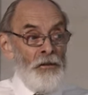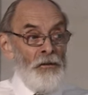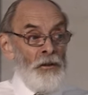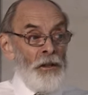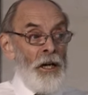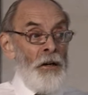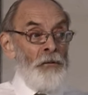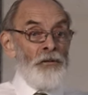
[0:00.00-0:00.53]
look
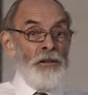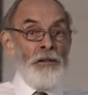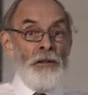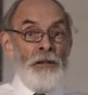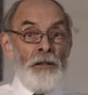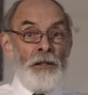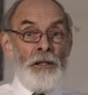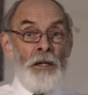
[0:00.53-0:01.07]
after
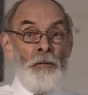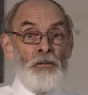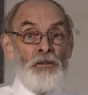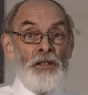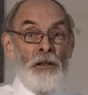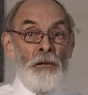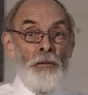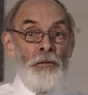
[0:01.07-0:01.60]

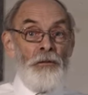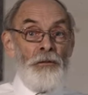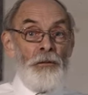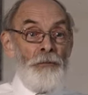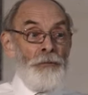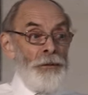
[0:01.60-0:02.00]
himself,